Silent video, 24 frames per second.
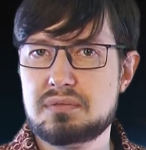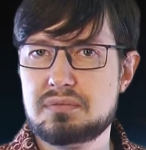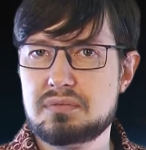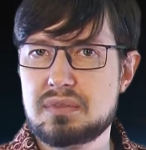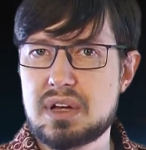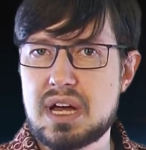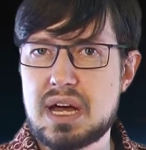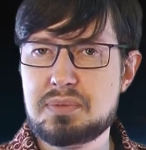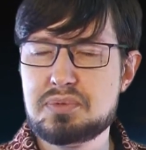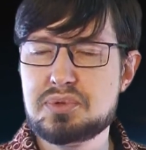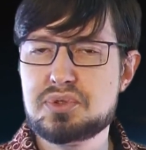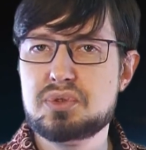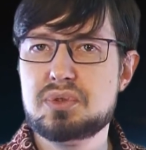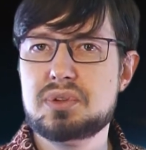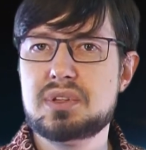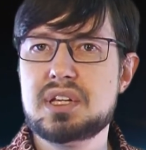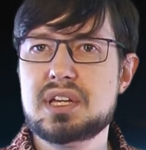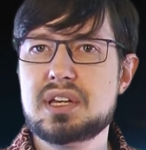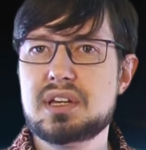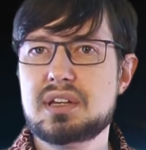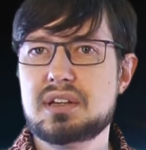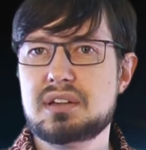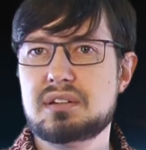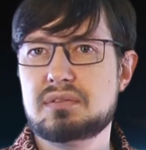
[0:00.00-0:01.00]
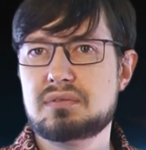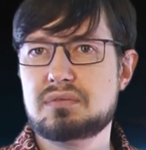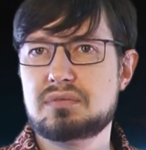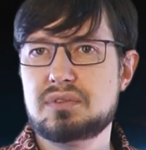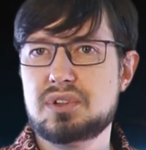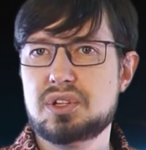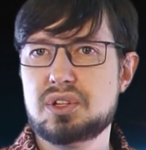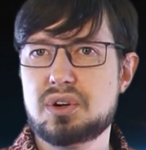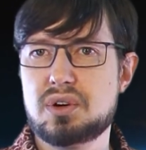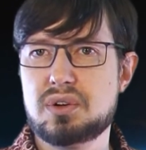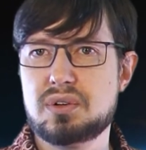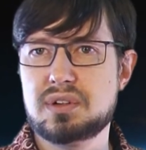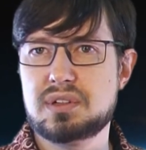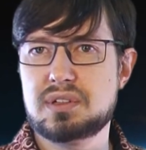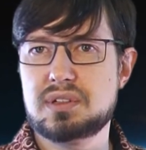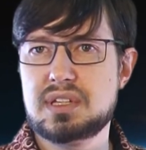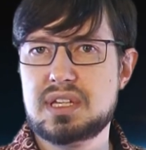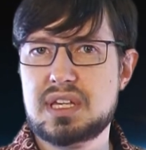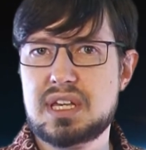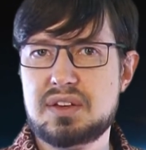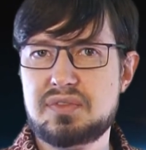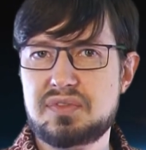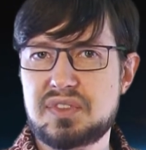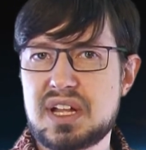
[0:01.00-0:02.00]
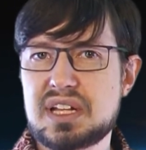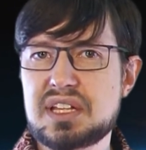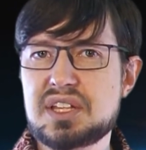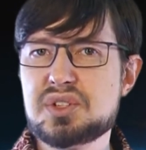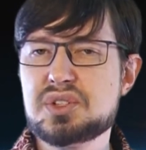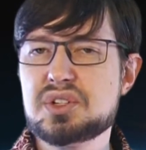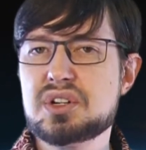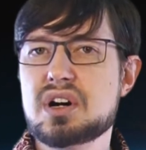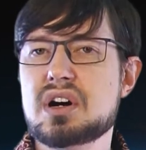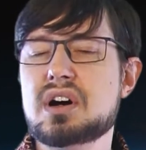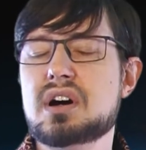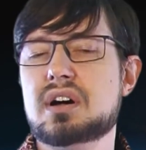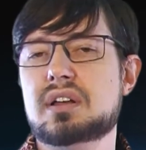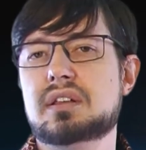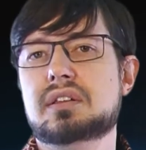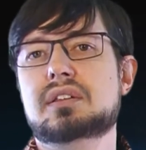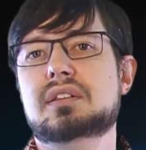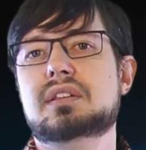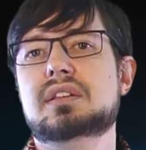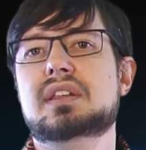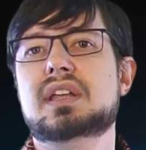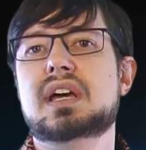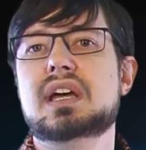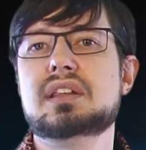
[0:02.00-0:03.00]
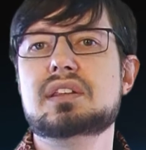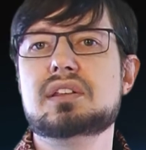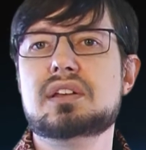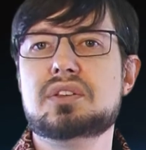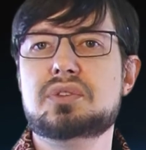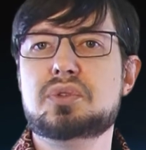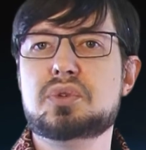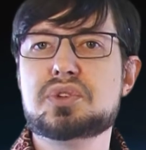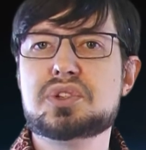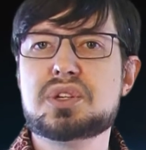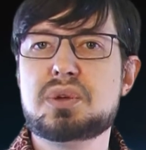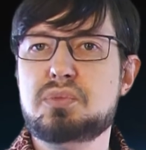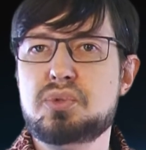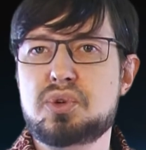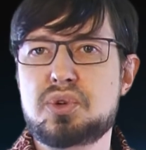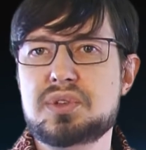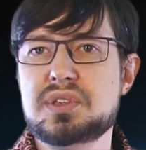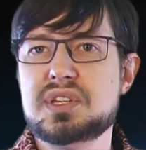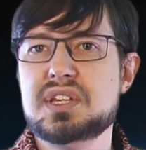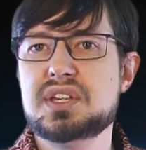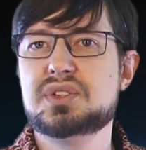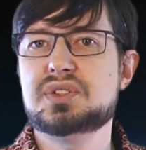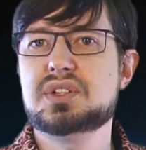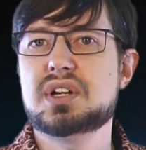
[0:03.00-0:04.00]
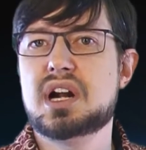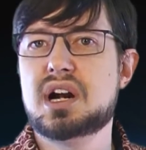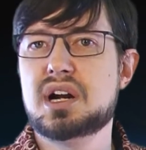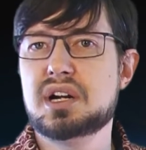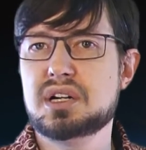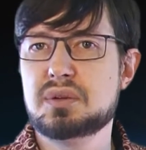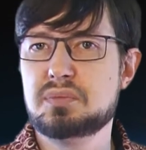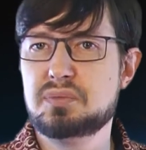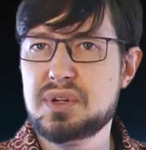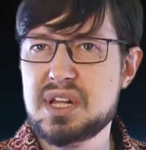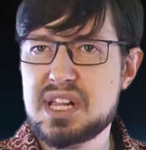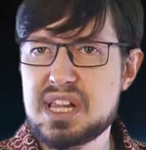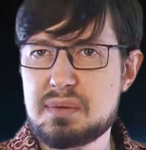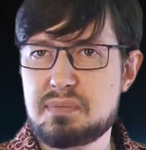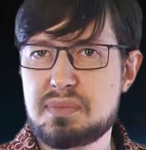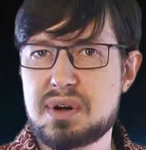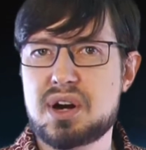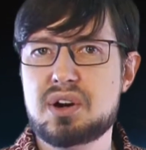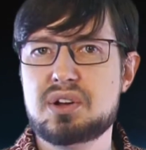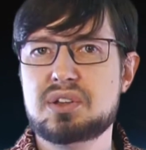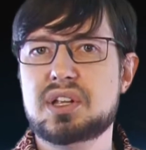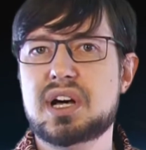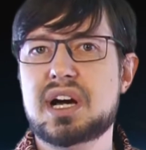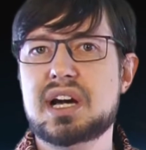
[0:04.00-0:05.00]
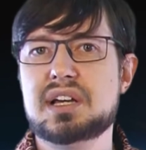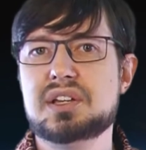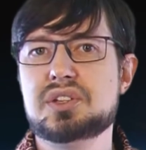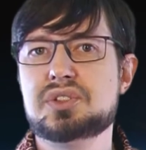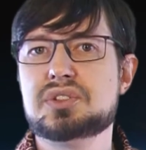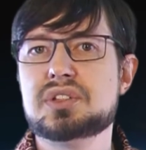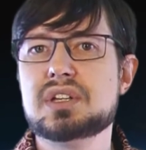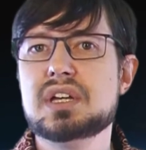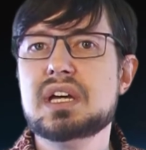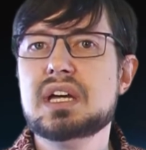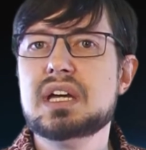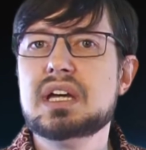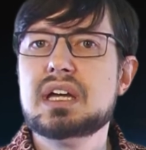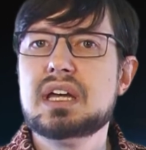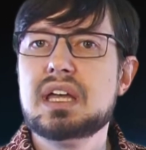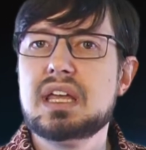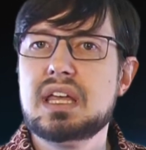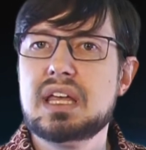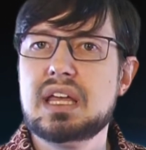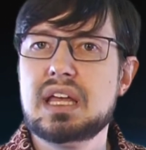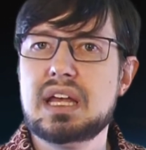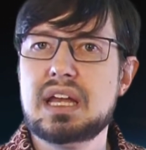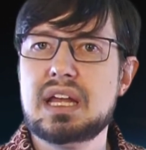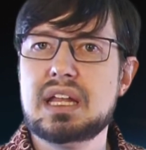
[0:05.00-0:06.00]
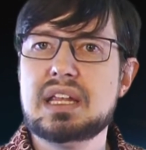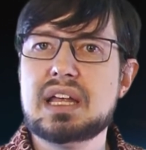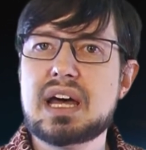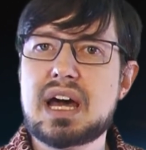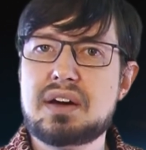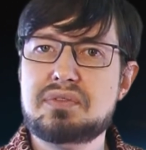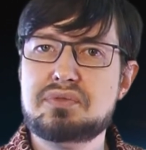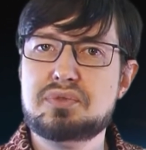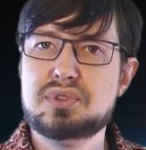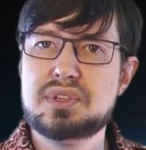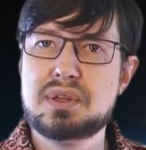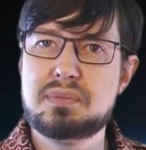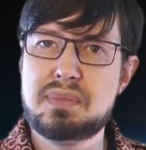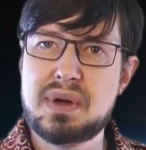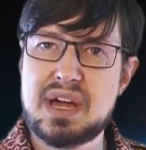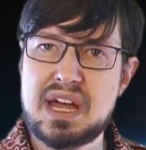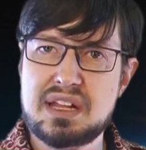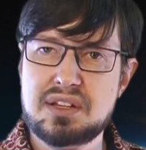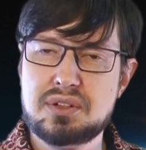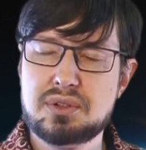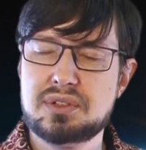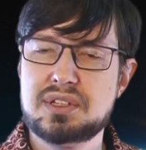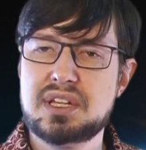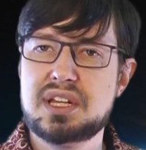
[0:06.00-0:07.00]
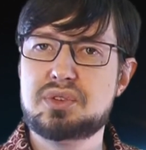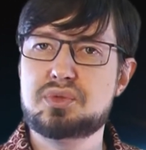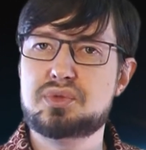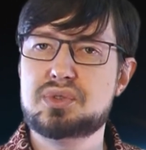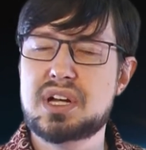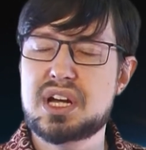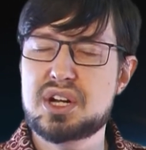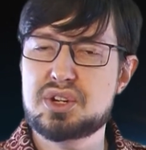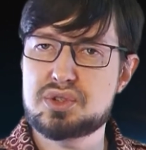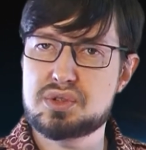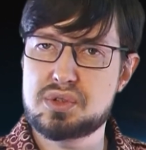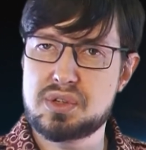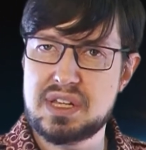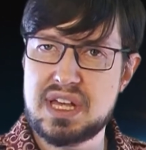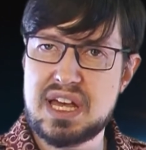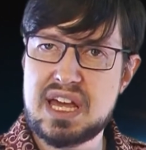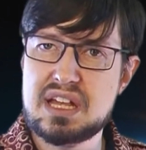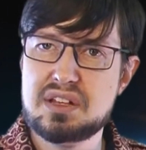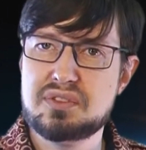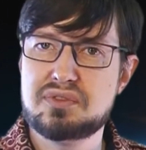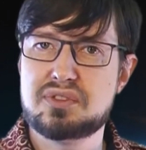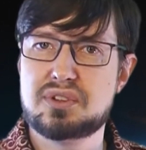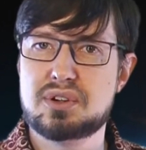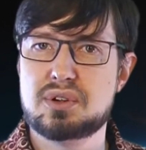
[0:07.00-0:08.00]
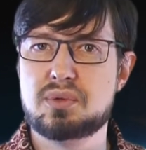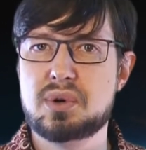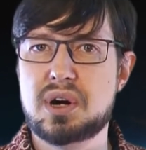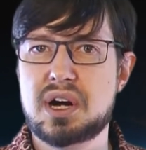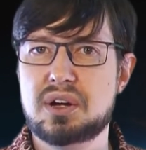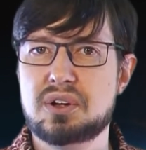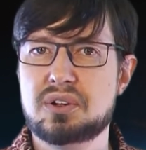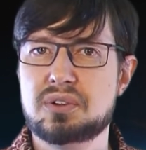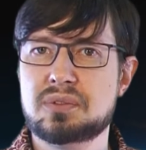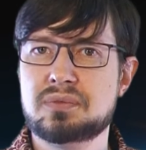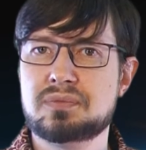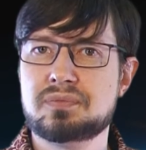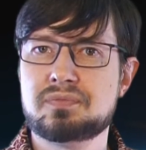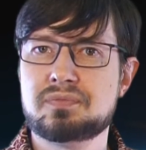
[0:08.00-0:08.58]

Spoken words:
absolutely, if that is gone, then those communities are completely paralyzed and have to depend on international aid for a while.